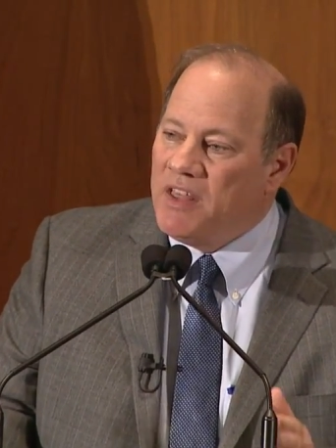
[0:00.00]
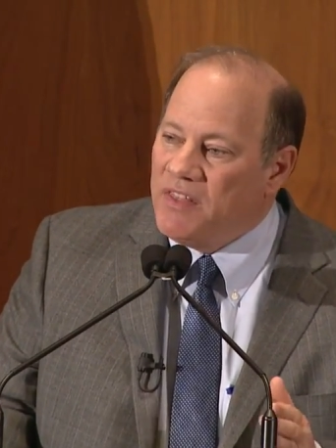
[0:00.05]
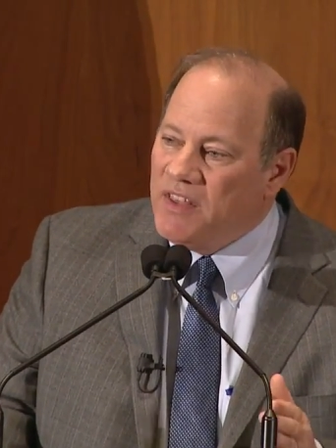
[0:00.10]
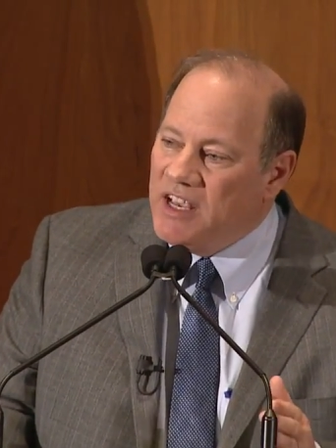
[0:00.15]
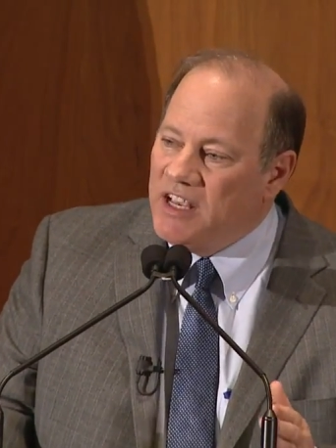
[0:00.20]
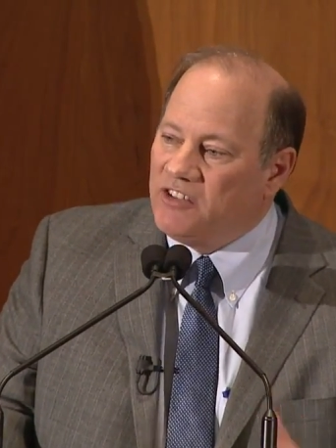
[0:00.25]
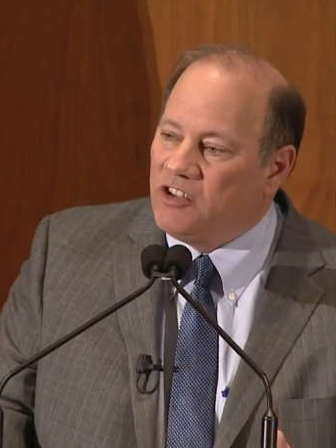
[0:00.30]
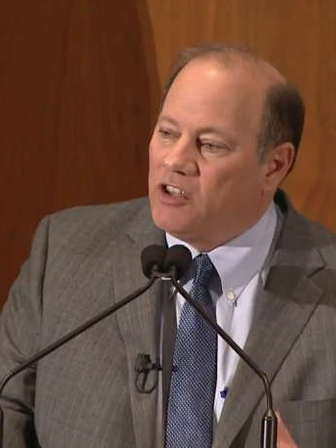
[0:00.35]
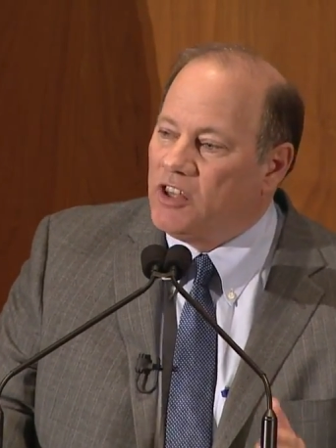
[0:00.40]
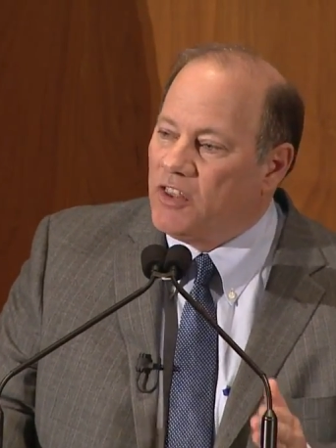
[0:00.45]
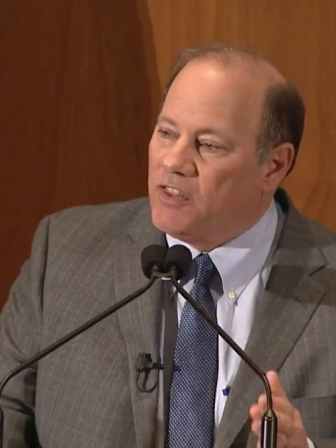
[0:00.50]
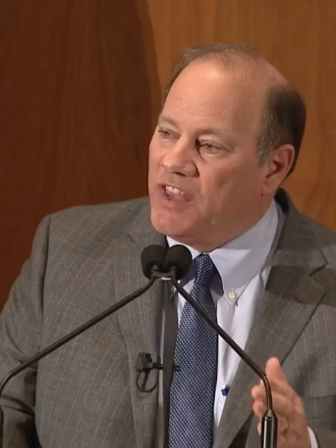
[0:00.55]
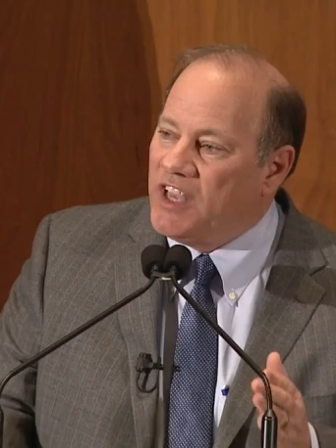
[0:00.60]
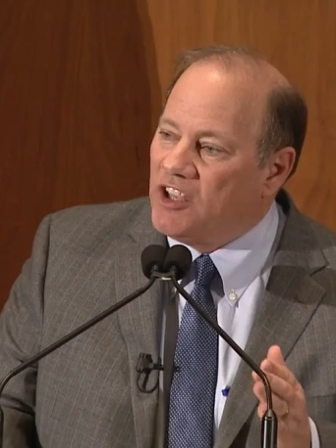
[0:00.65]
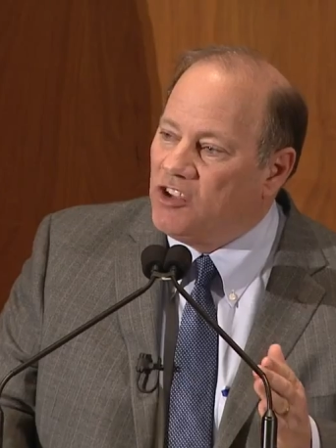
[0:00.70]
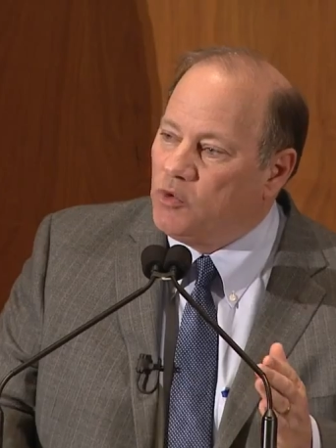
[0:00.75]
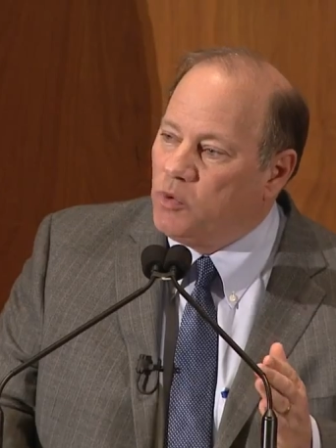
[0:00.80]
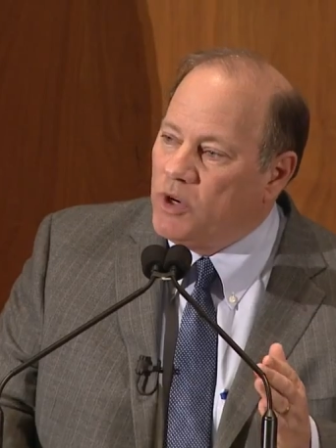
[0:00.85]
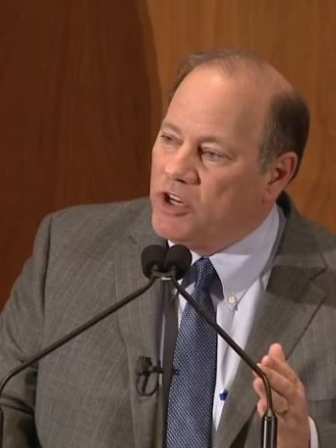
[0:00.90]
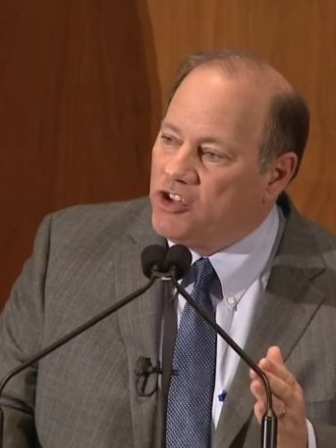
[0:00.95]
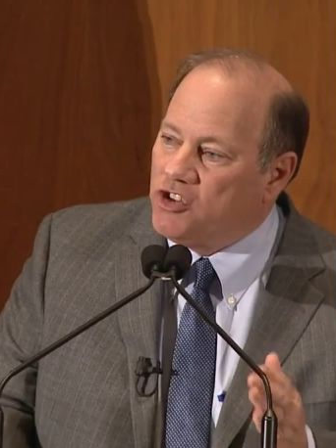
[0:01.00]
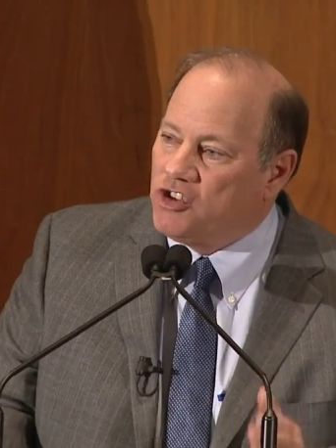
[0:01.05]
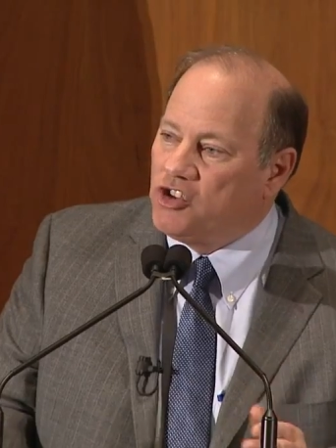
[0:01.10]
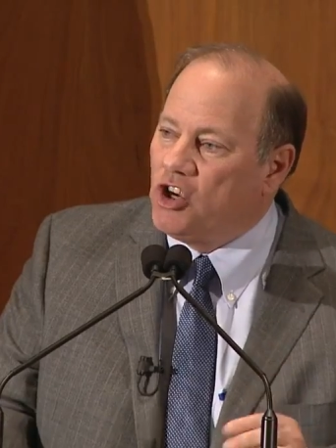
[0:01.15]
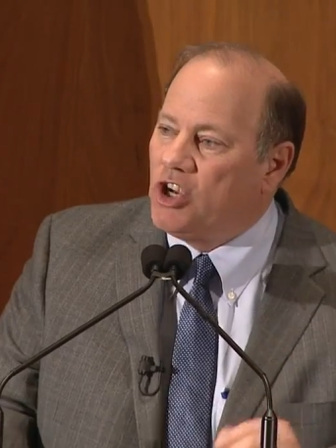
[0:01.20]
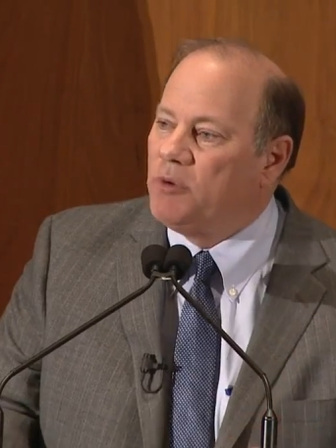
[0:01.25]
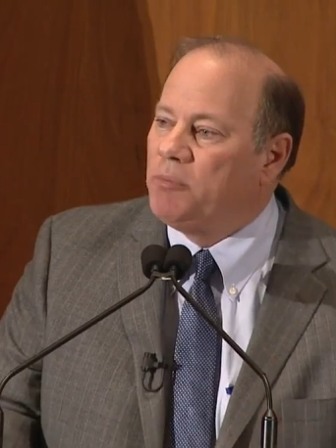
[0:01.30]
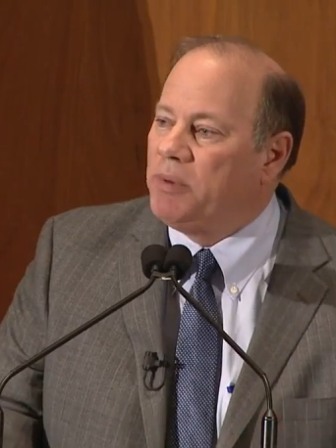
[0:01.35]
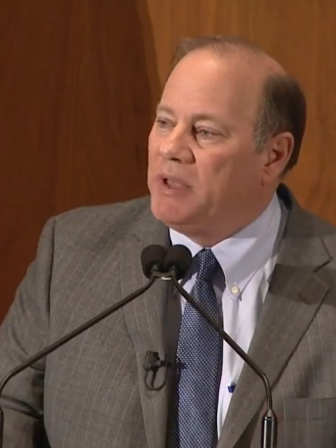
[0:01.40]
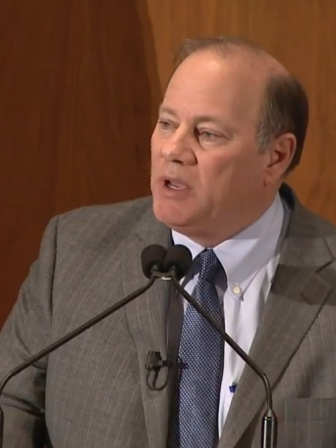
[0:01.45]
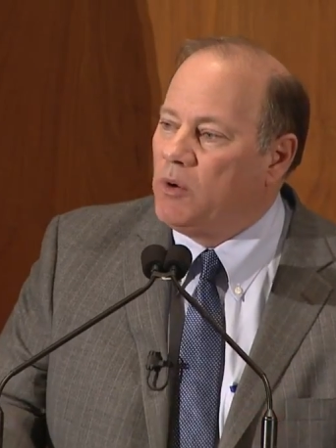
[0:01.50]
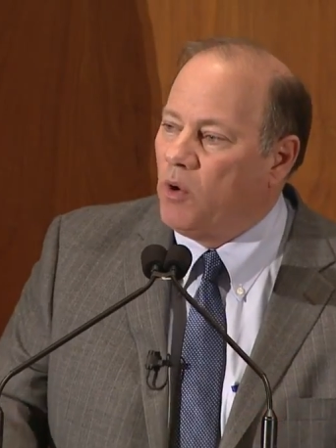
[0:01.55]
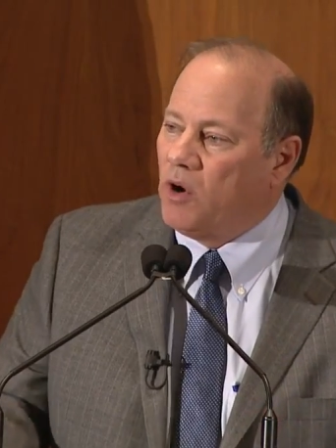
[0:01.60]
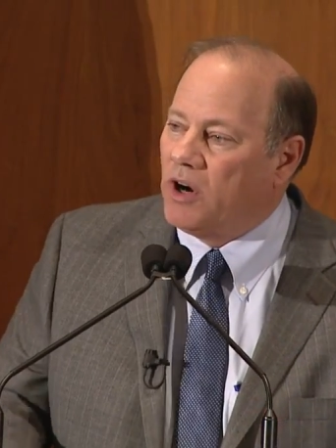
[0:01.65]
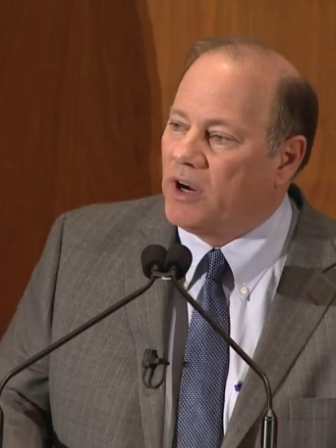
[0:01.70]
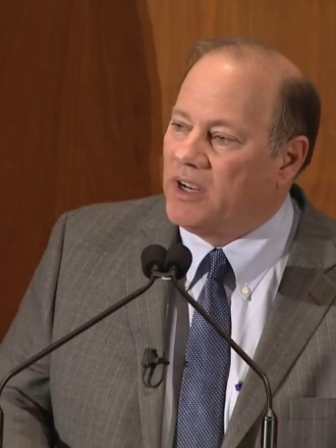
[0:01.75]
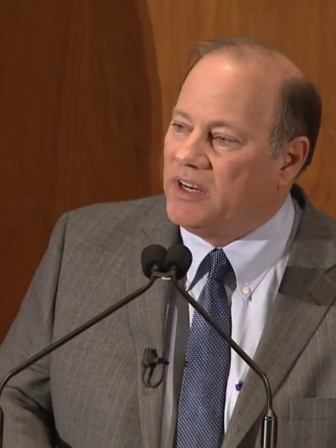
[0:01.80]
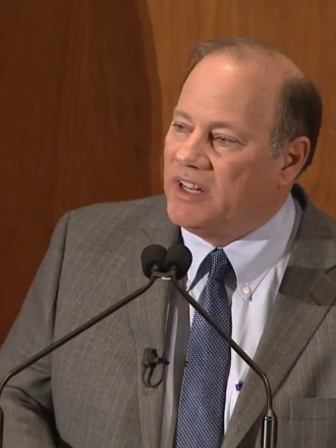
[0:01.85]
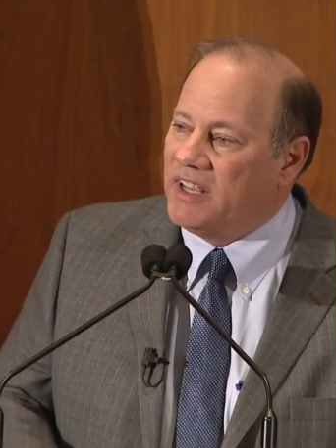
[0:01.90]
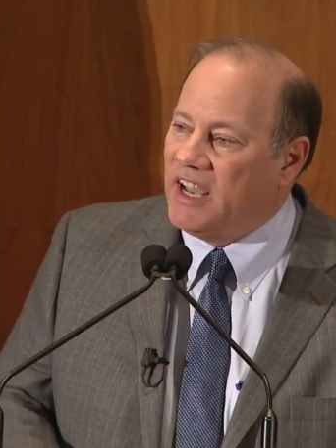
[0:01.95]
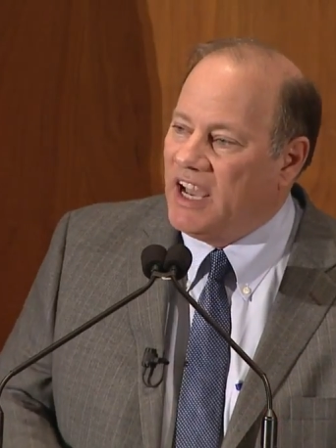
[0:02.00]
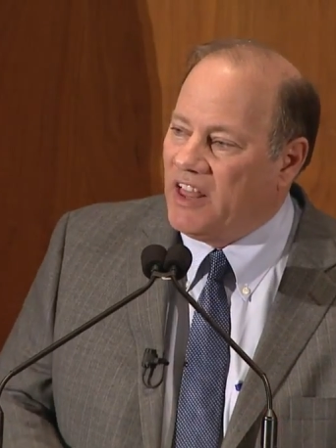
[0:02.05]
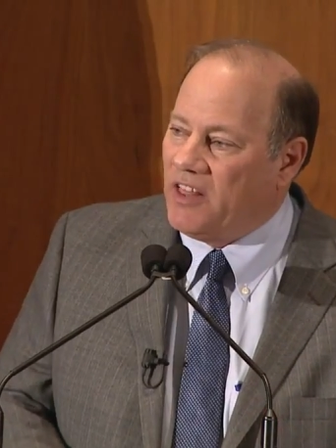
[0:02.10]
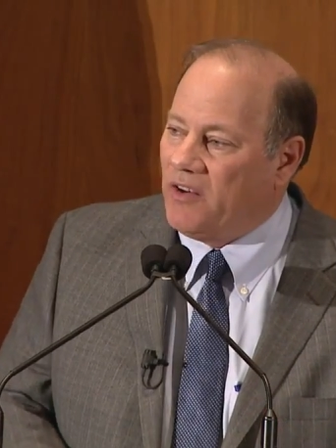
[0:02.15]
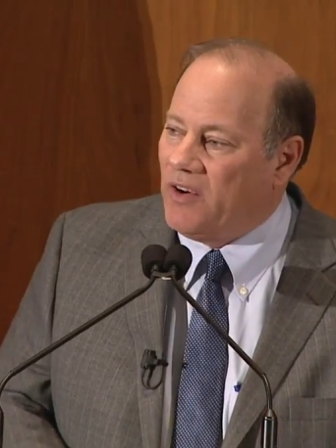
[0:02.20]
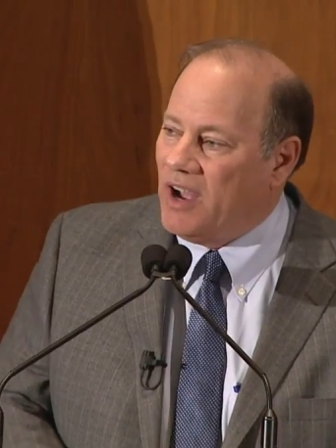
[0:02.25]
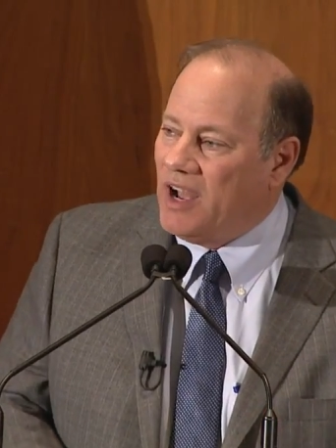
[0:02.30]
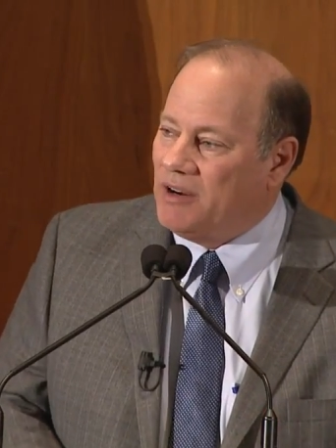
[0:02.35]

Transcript: These are the things we should be working together